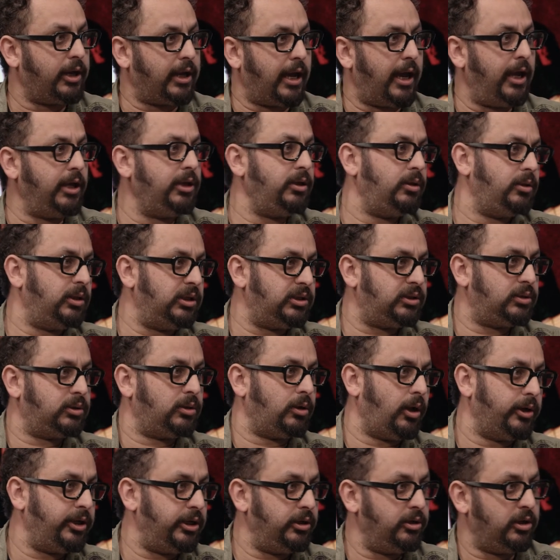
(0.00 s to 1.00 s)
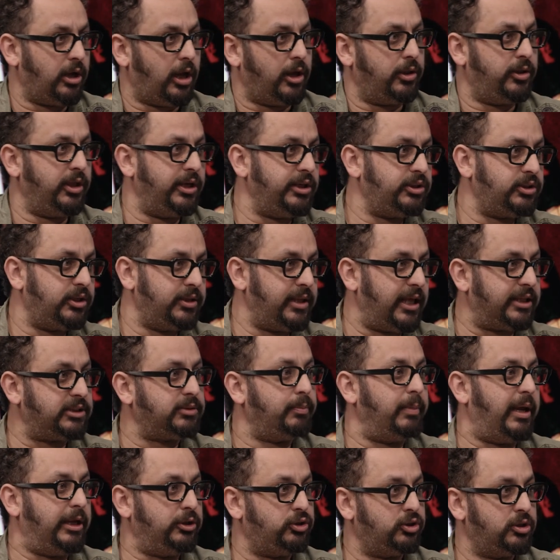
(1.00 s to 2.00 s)
okay, this I didn't know this and
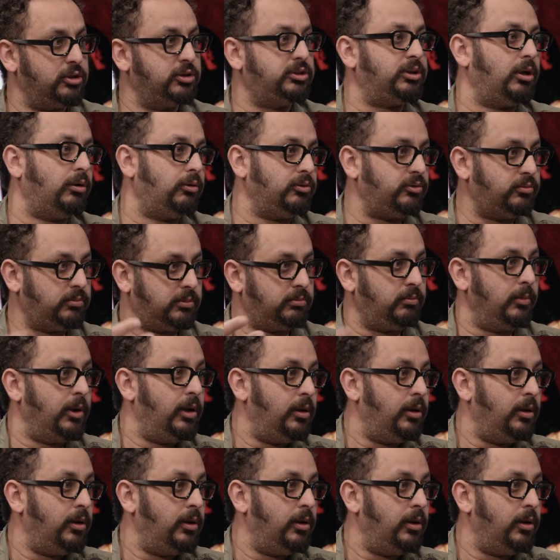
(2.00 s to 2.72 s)
that's mentioned, so I'll